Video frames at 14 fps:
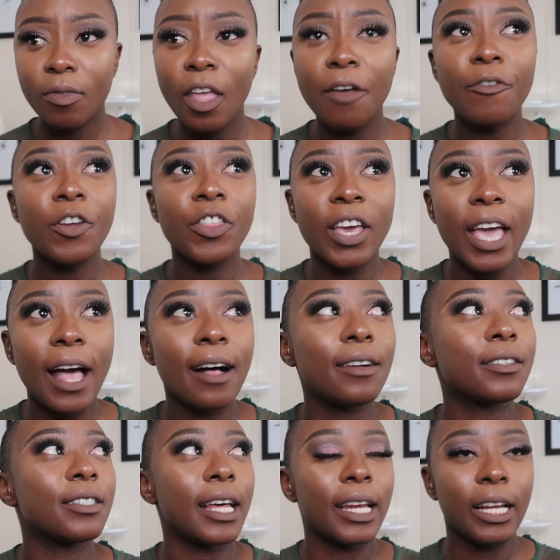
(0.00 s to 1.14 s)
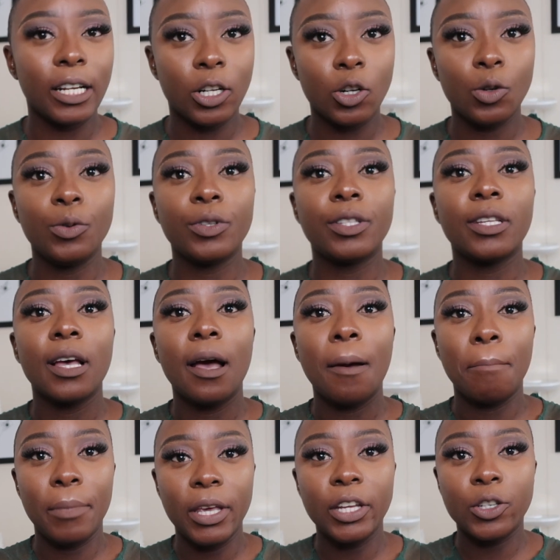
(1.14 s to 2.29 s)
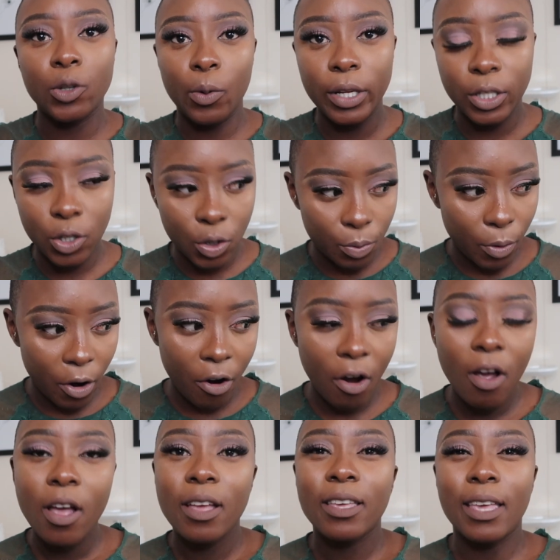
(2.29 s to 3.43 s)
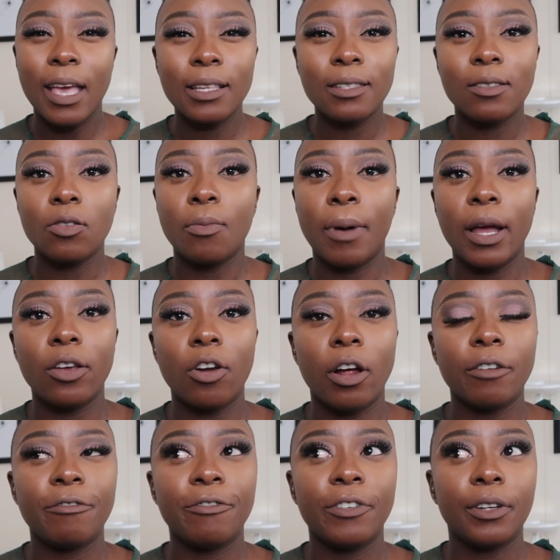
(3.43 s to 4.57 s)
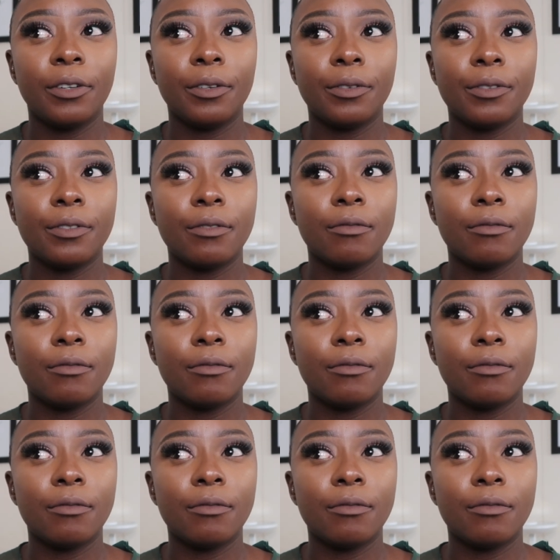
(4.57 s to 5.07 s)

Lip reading: everything else that includes me doing tomorrow. Yes, you might not feel